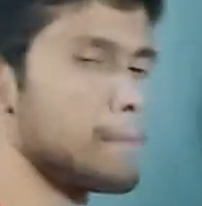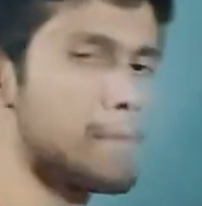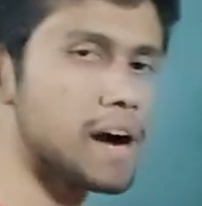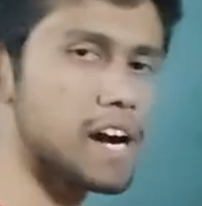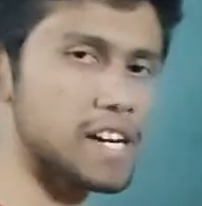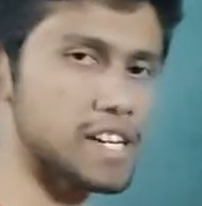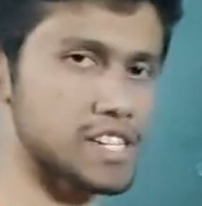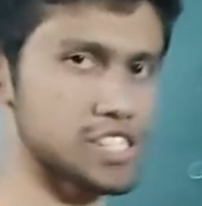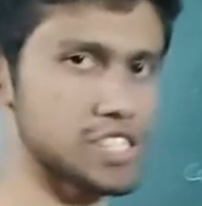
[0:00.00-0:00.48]

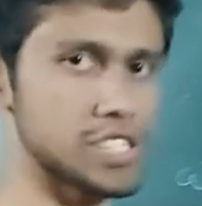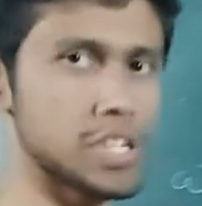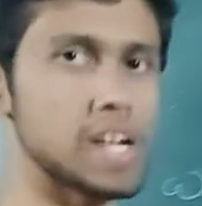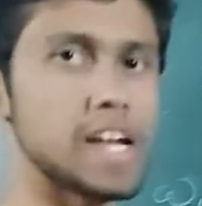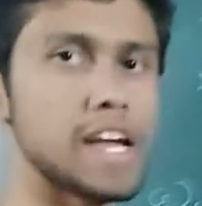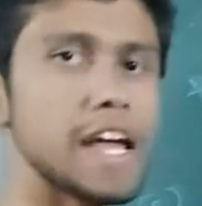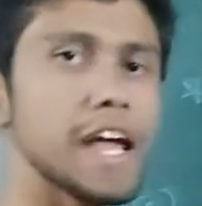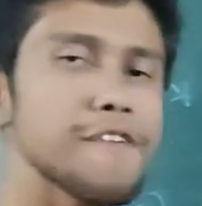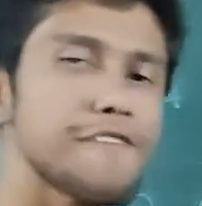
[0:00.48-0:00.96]
But
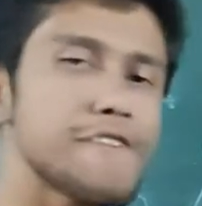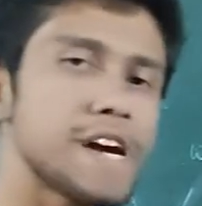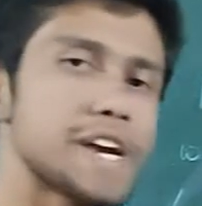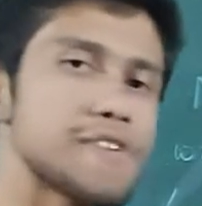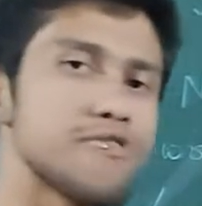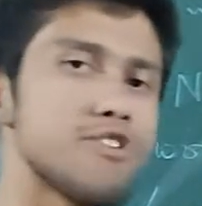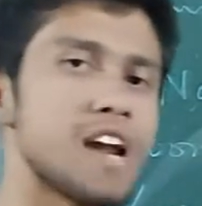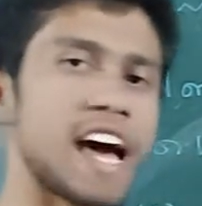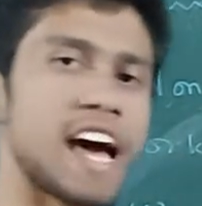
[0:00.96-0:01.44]
if
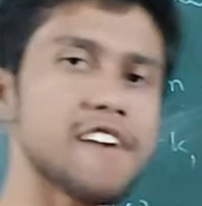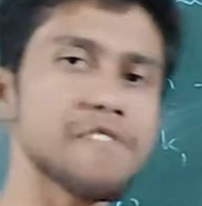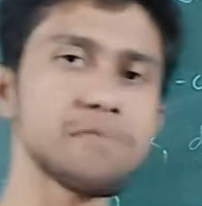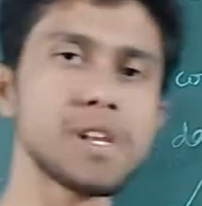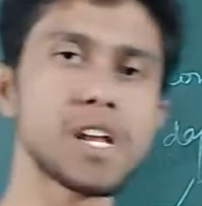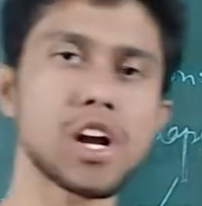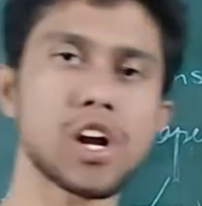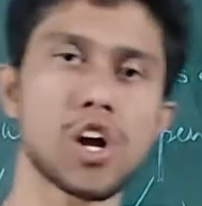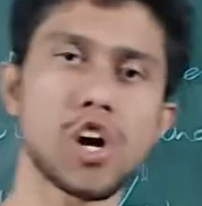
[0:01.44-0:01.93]
it would
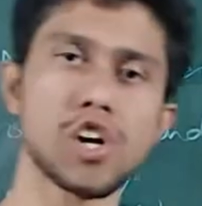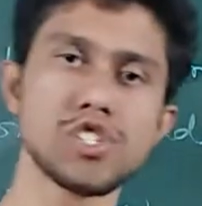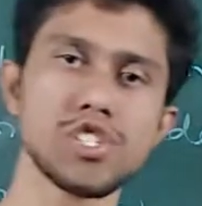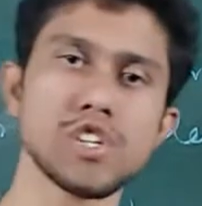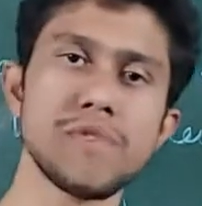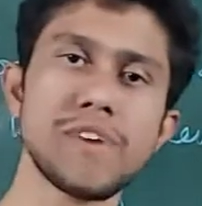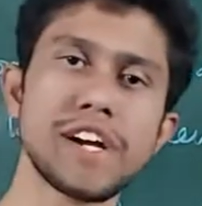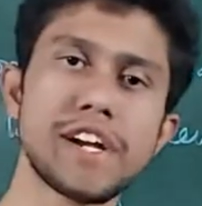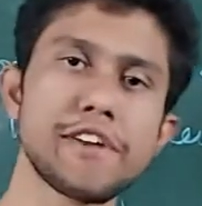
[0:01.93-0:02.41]
have been a
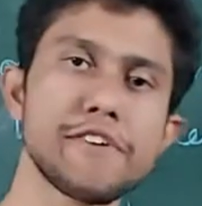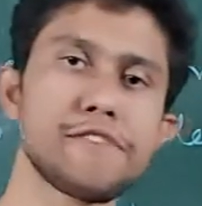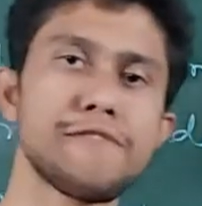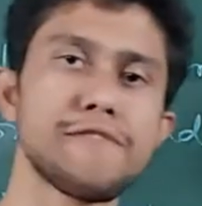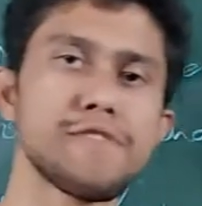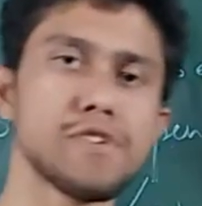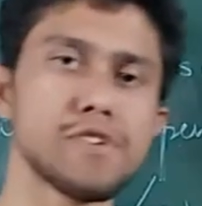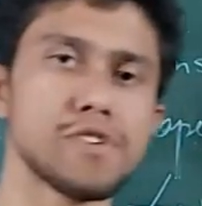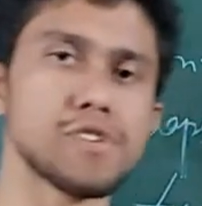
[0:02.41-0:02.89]
conservative
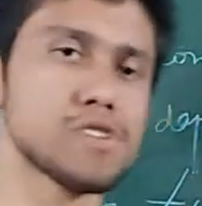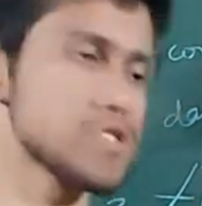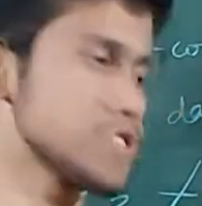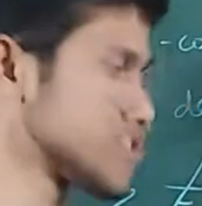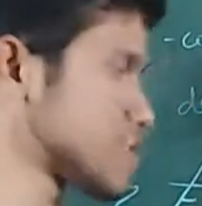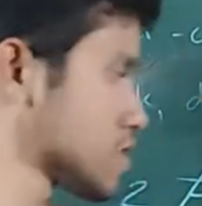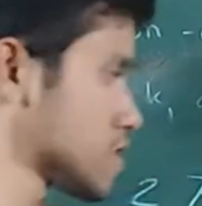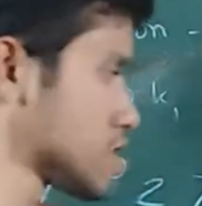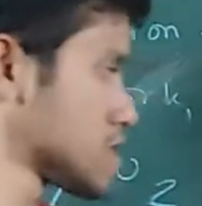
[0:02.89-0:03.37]

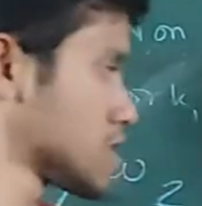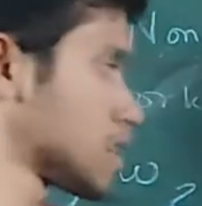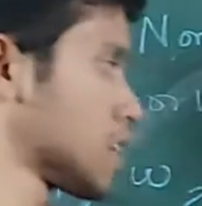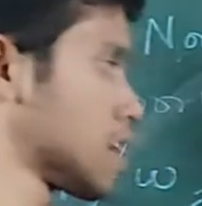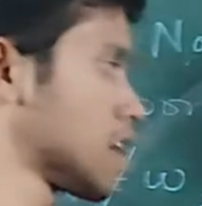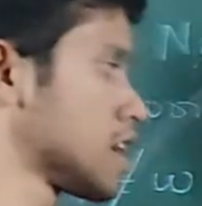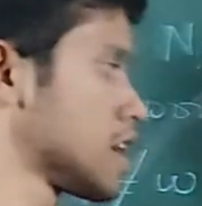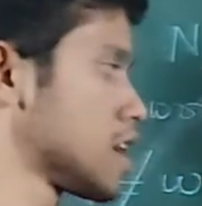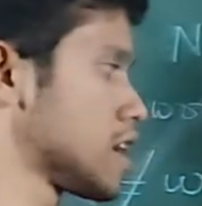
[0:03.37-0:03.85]
force,
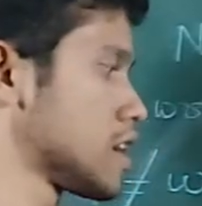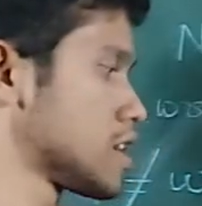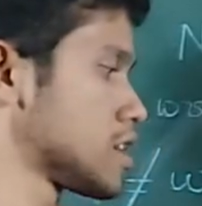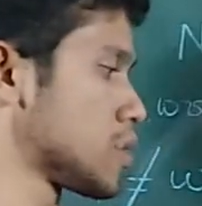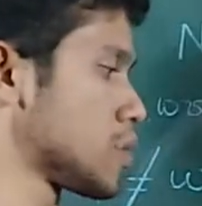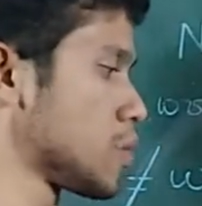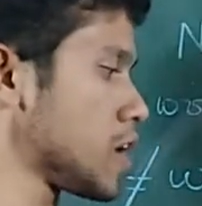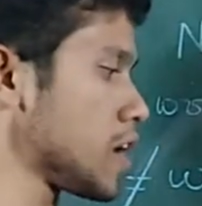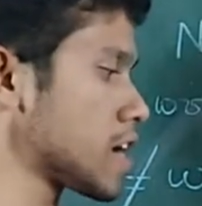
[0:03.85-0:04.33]

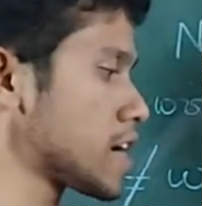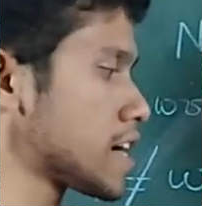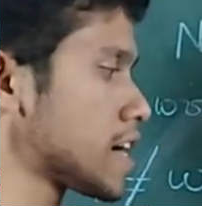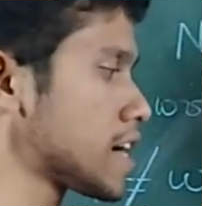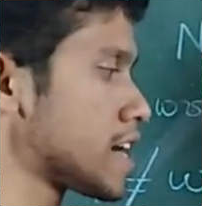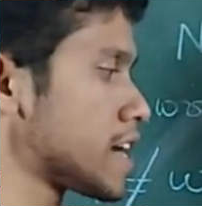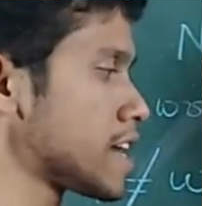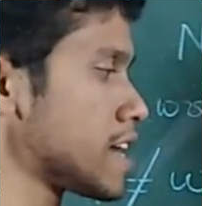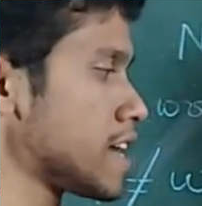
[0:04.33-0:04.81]
the work
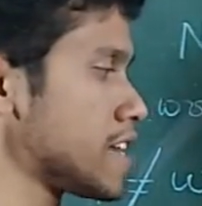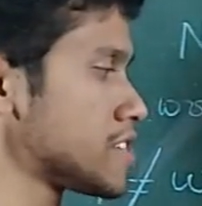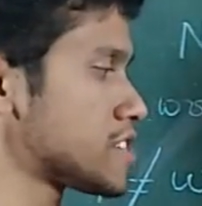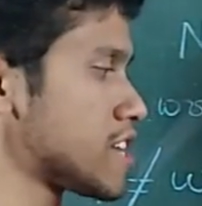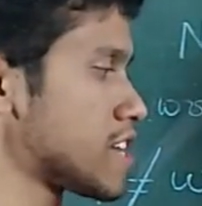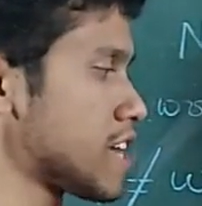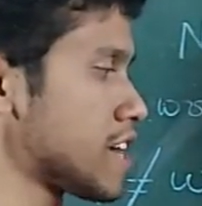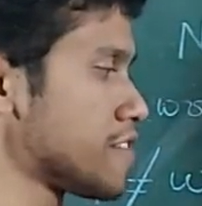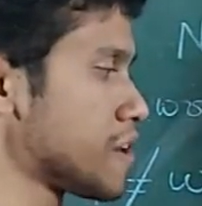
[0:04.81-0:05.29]
done in
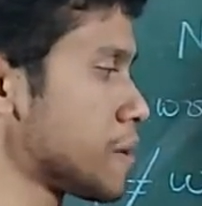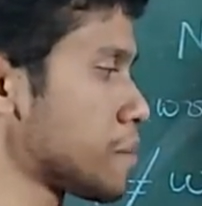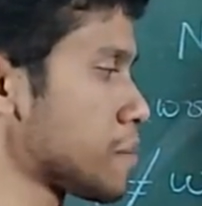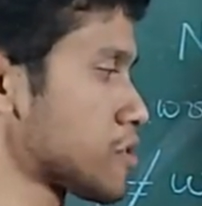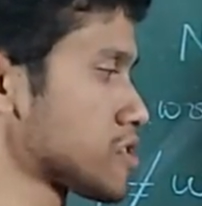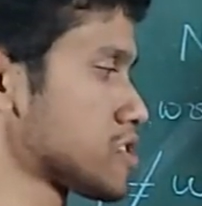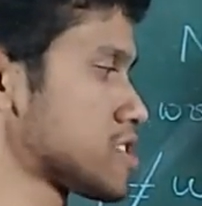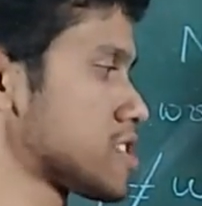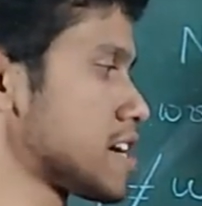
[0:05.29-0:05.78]
each and every
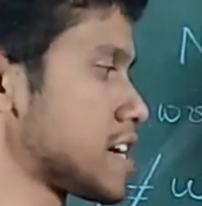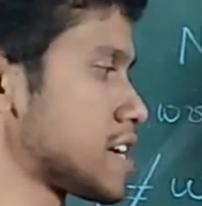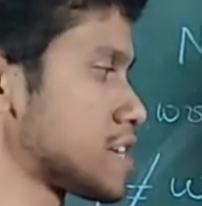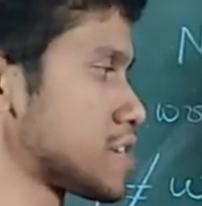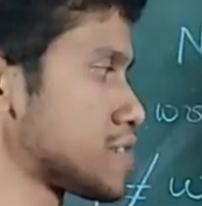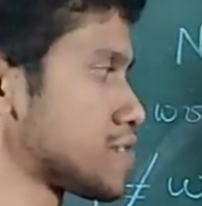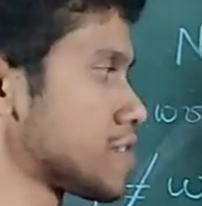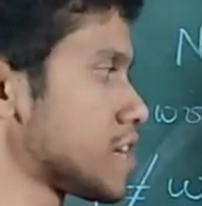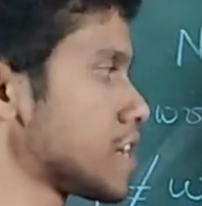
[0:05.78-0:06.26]
process, that
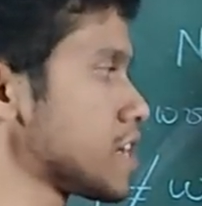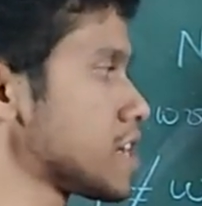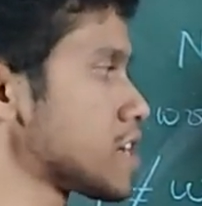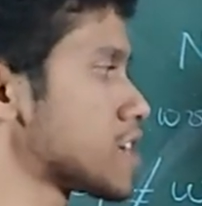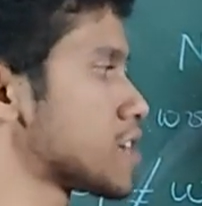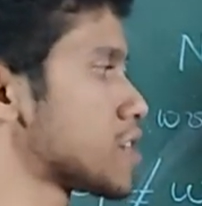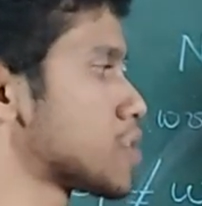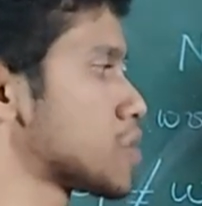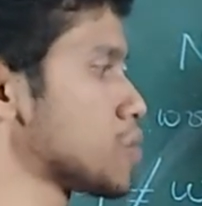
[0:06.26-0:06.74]
is
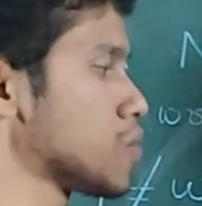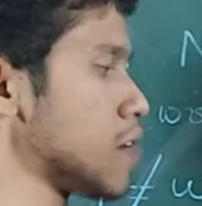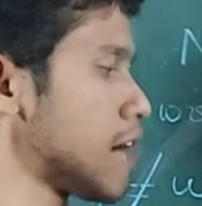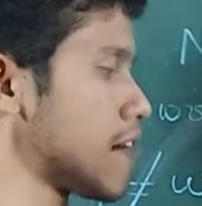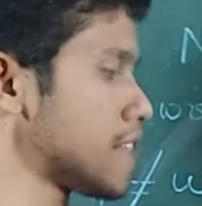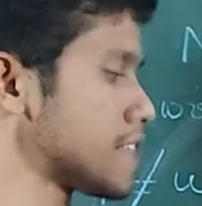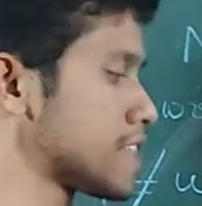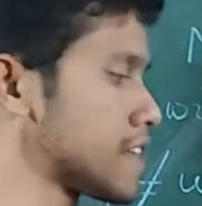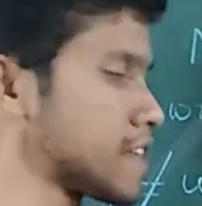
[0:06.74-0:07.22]
1, 2
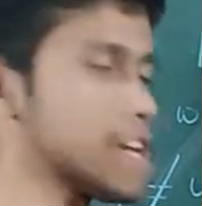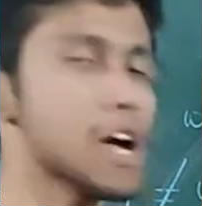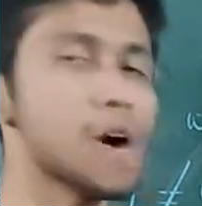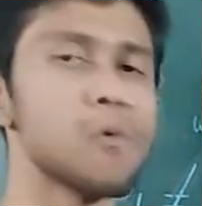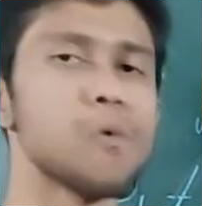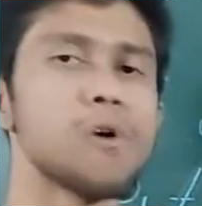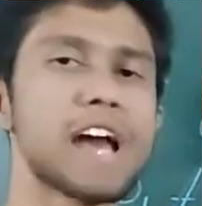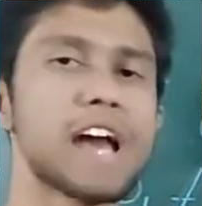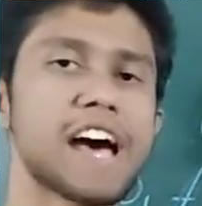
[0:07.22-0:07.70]
and 3,
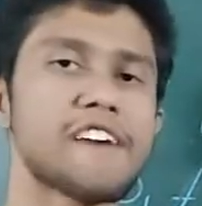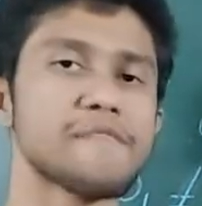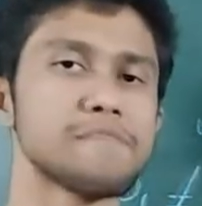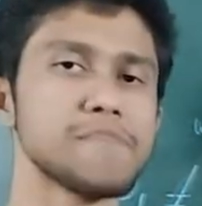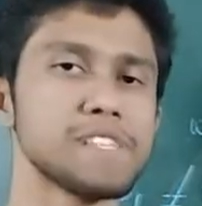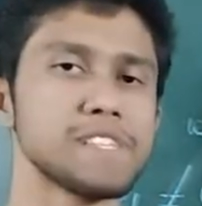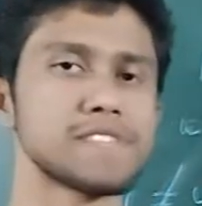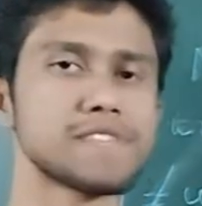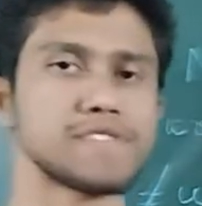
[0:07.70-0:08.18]
would
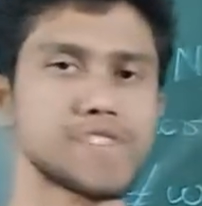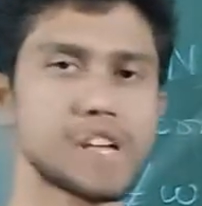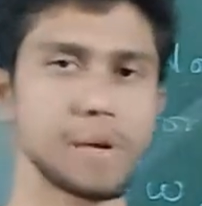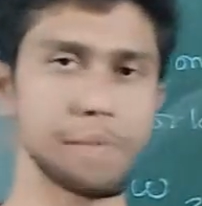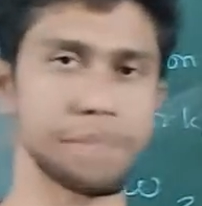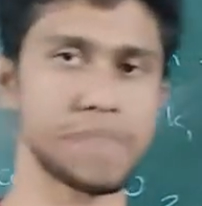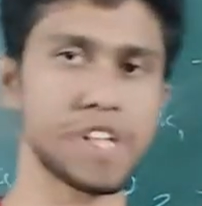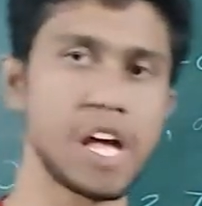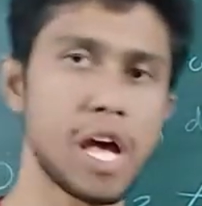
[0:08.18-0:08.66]
have been
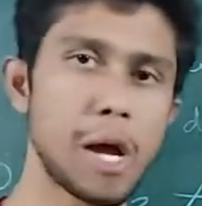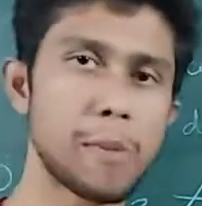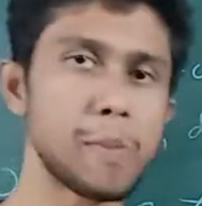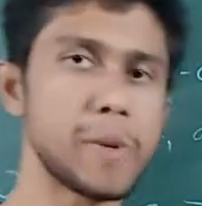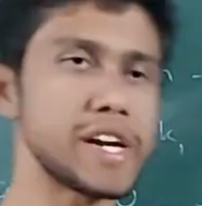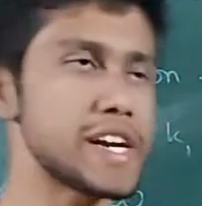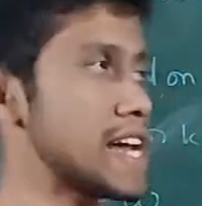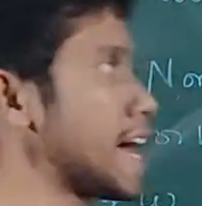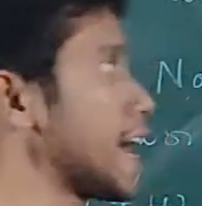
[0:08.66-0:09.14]
same.
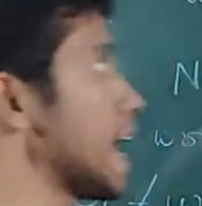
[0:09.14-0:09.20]
But